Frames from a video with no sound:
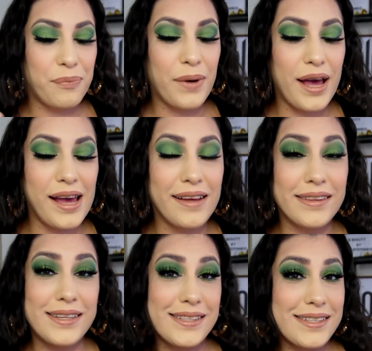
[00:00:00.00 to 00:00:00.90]

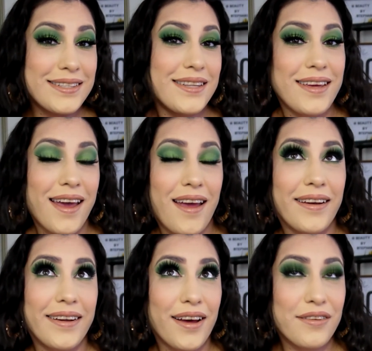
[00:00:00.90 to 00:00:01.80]
But this is the
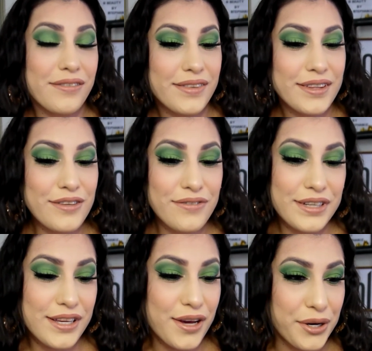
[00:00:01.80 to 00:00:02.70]
end of the
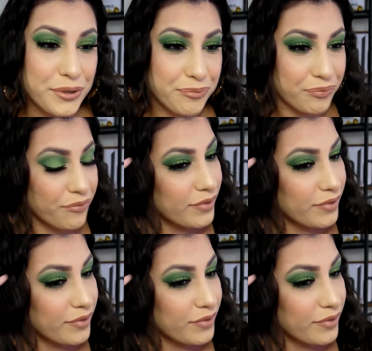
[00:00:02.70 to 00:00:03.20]
video.